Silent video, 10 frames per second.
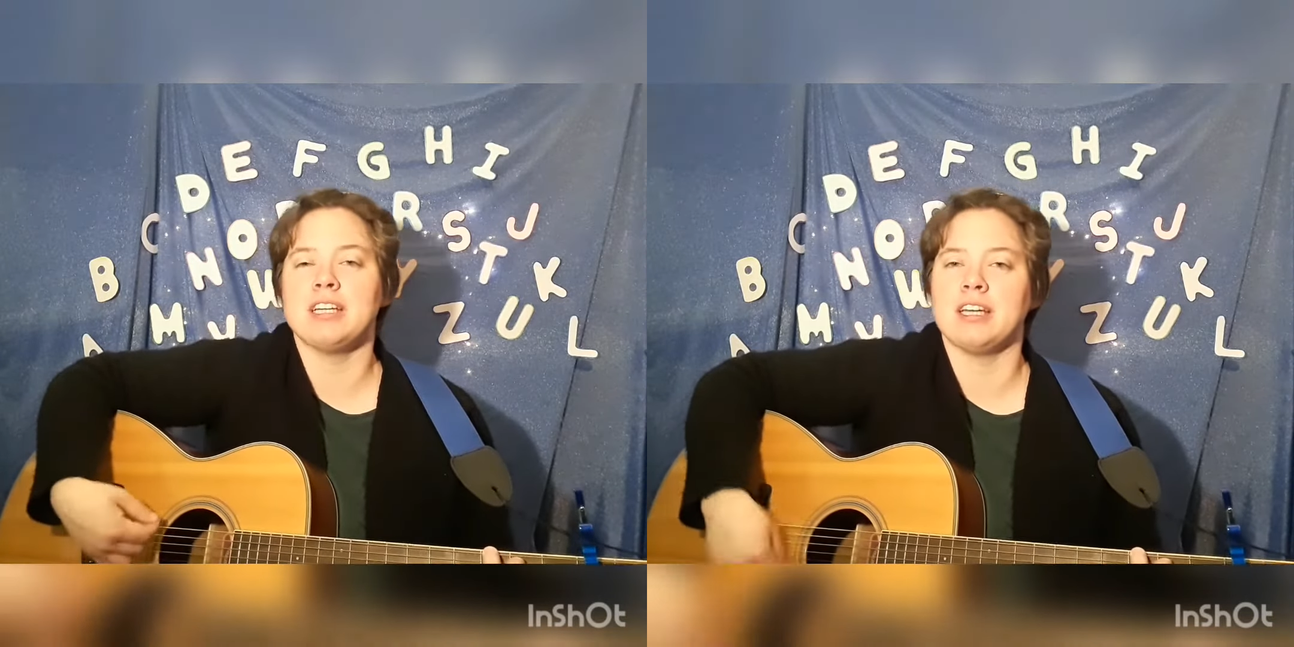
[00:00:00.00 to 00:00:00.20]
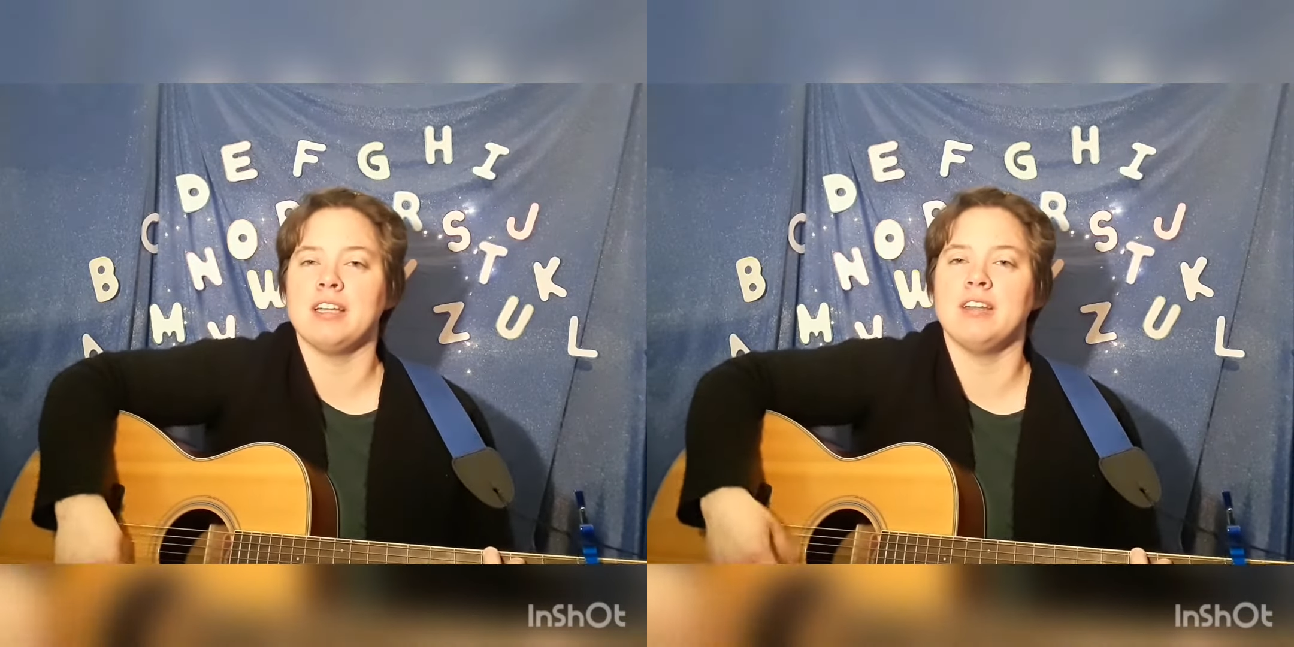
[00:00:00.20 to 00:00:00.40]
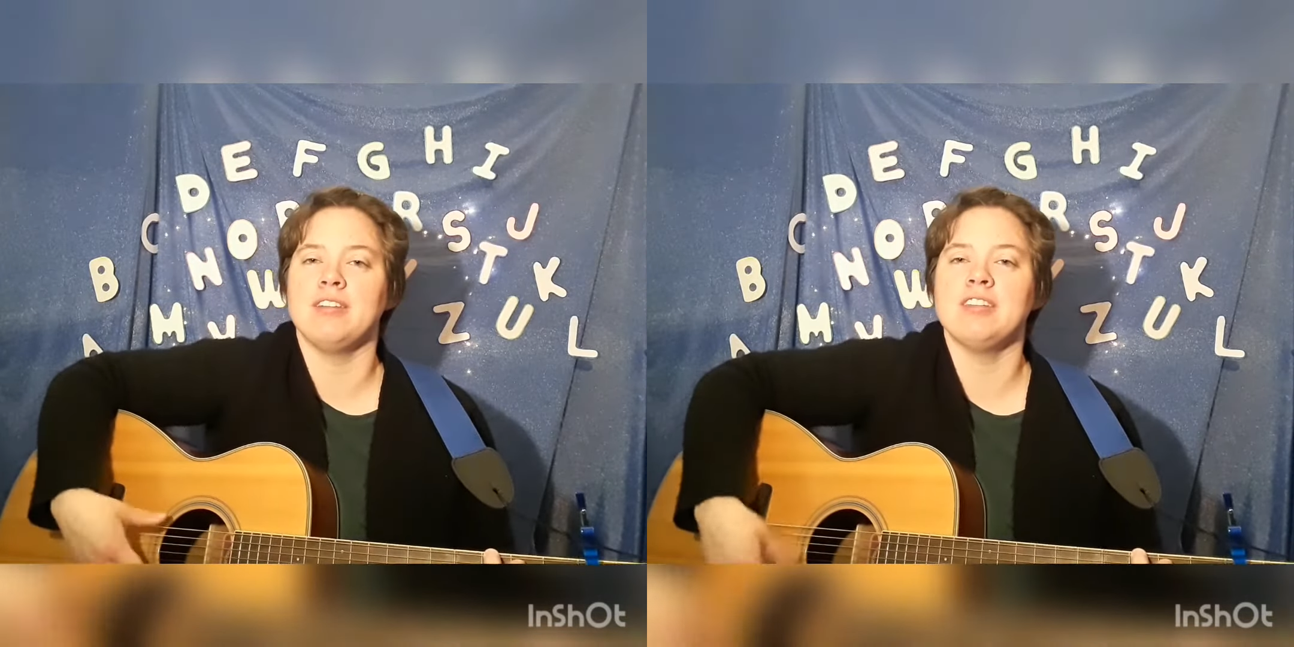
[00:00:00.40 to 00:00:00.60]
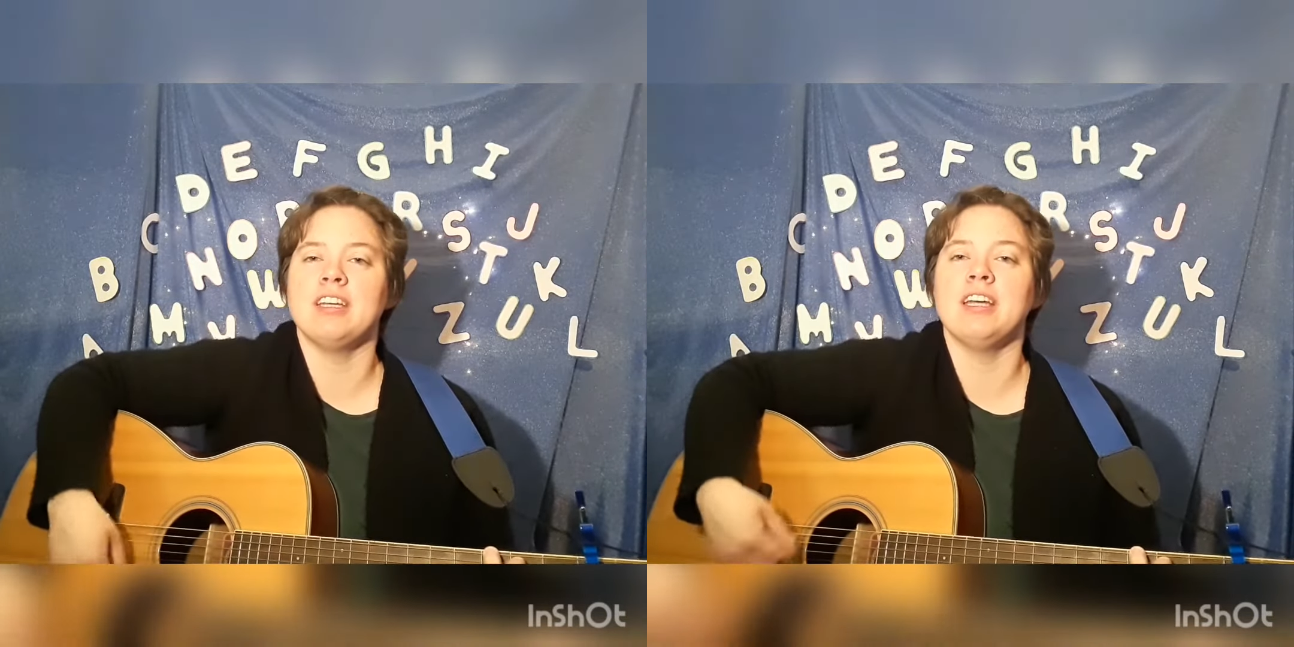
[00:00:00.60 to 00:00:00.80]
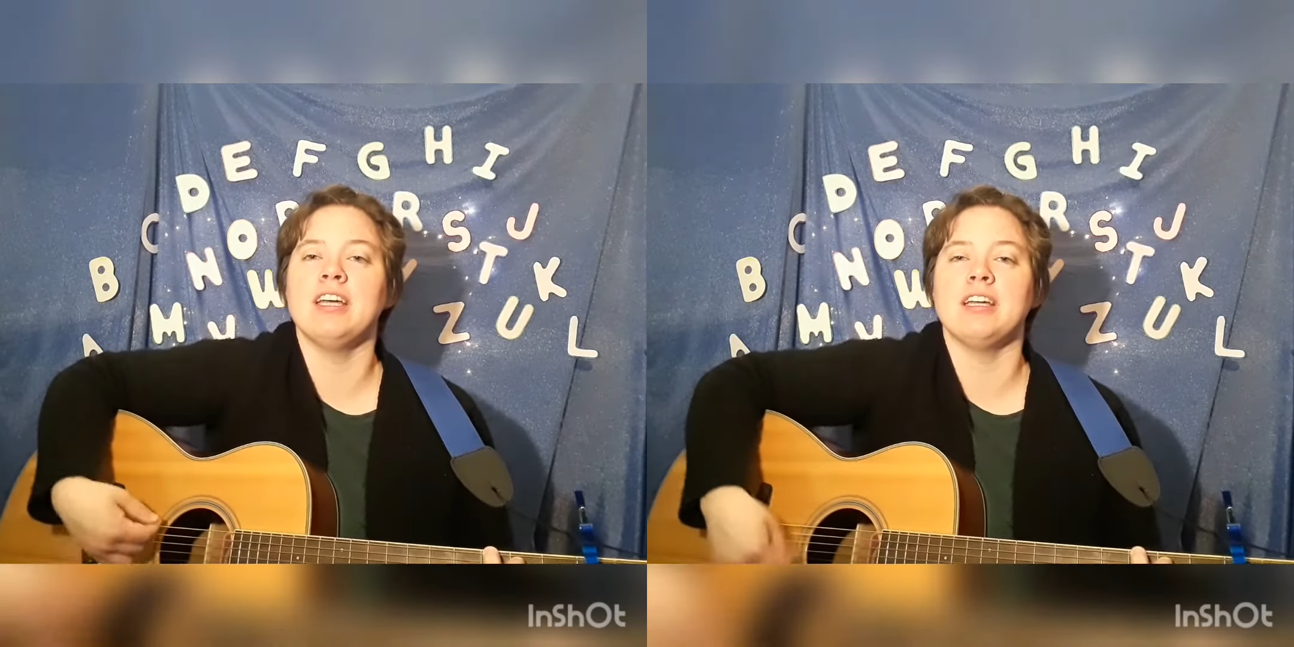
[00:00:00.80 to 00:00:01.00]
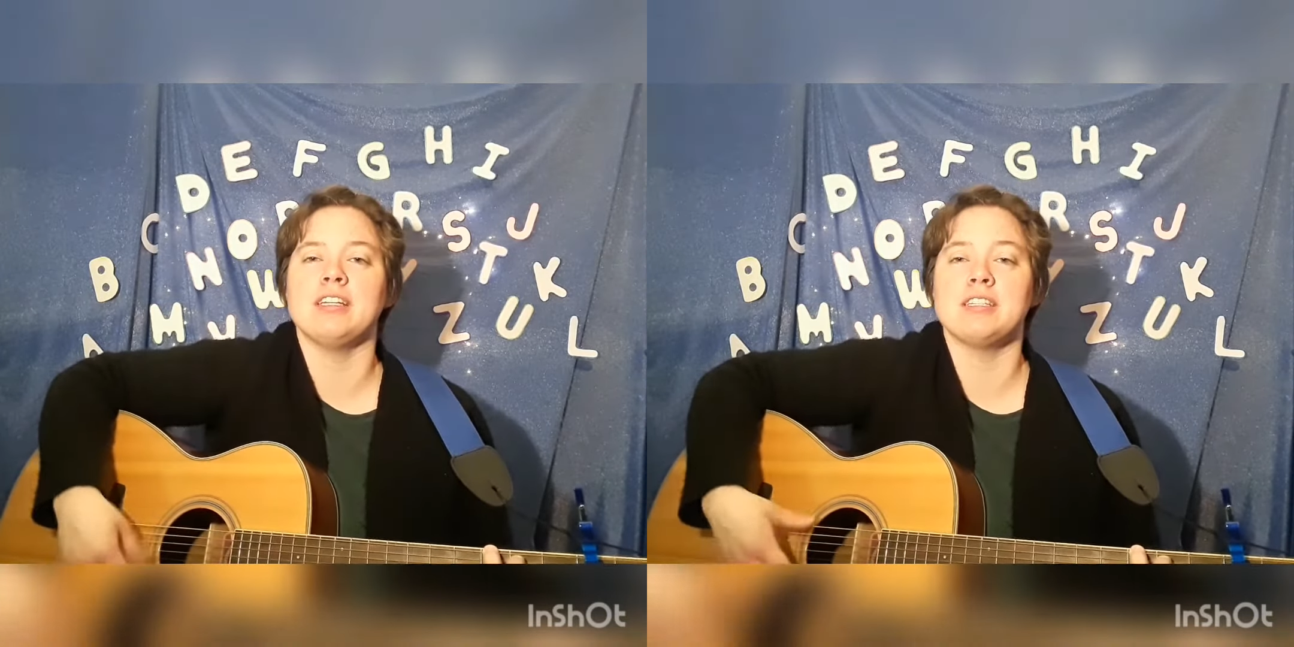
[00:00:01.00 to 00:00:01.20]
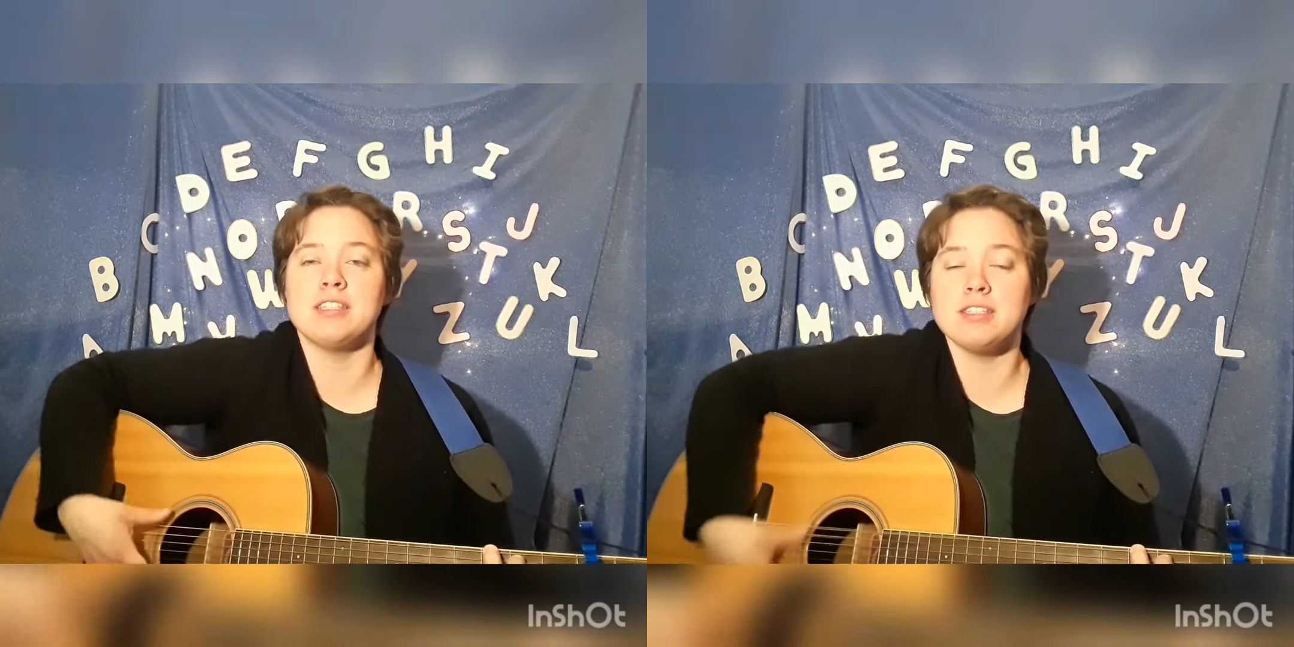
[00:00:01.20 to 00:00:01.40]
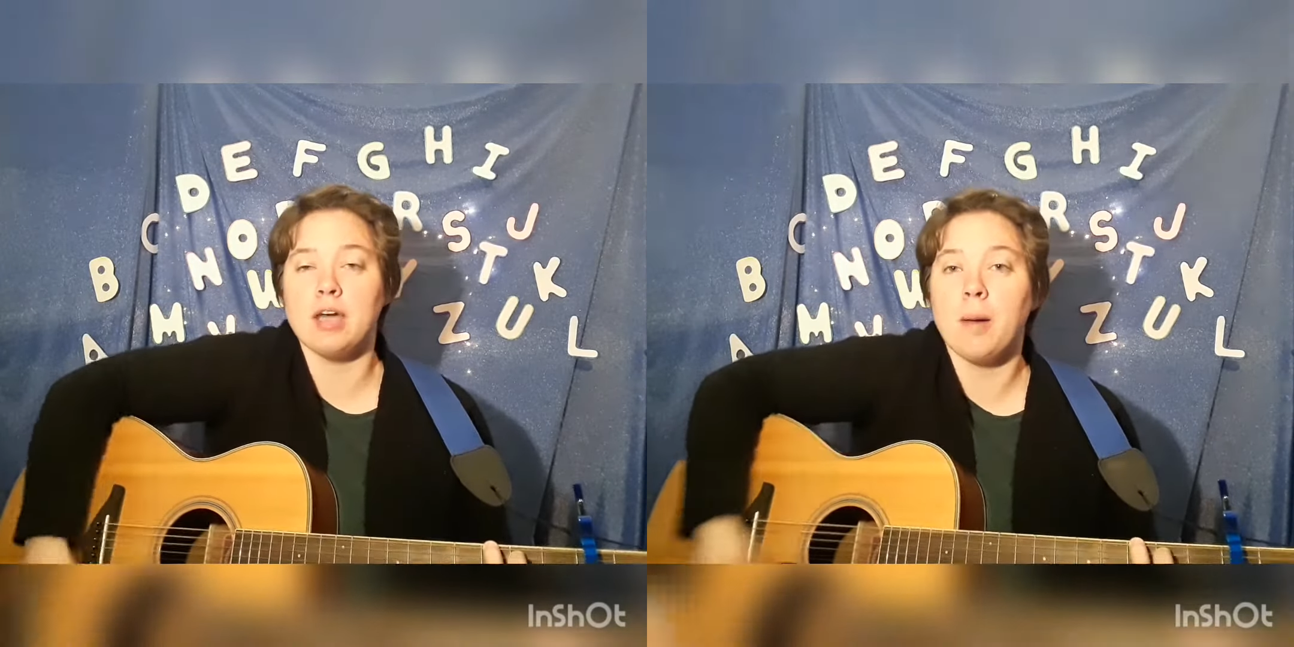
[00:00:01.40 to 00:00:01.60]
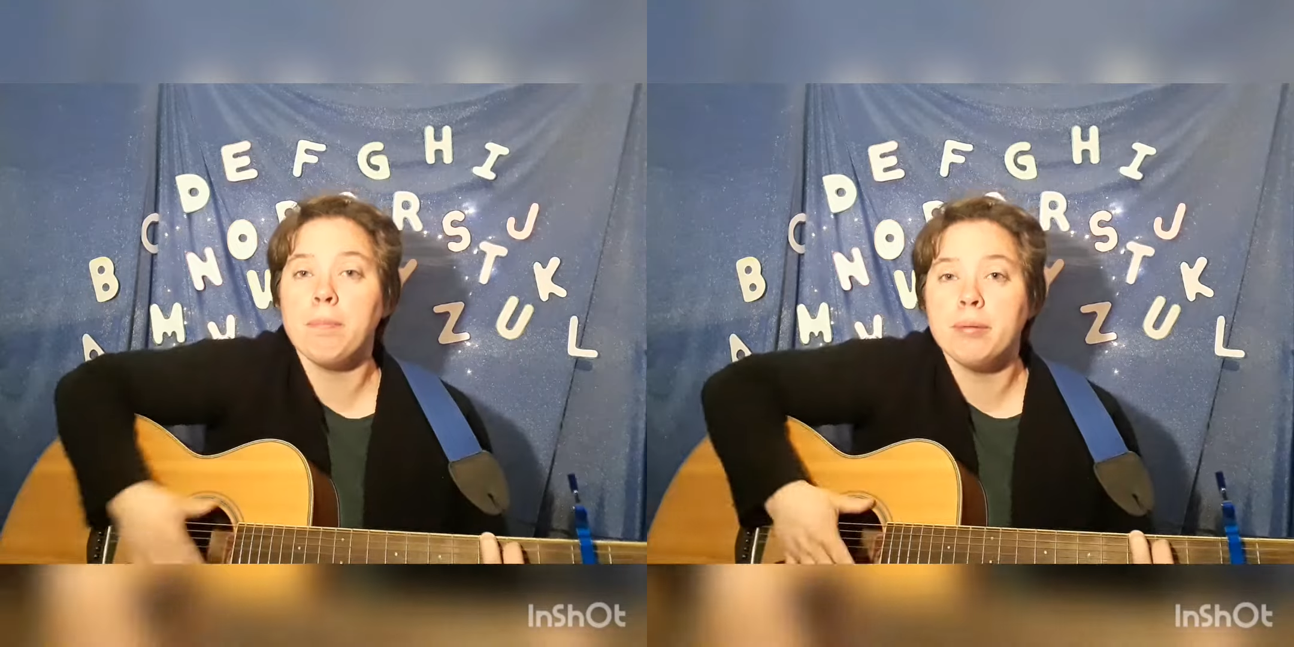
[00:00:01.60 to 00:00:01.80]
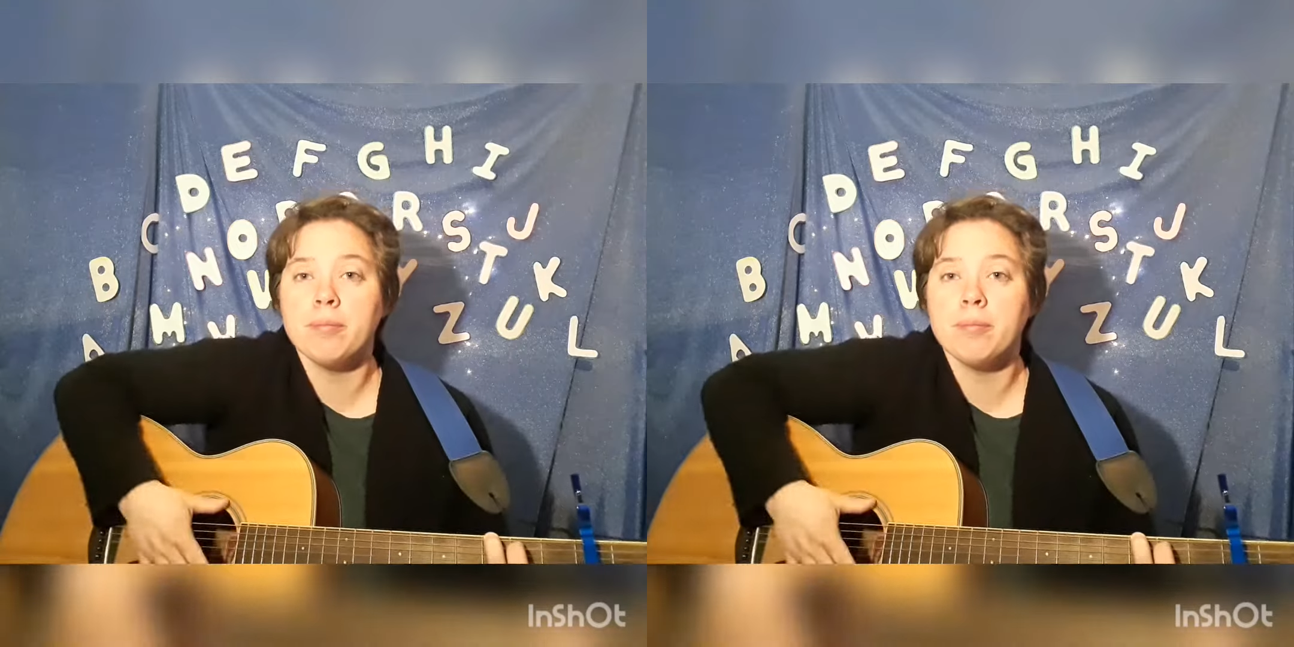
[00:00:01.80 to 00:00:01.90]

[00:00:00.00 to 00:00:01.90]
can see. Stop!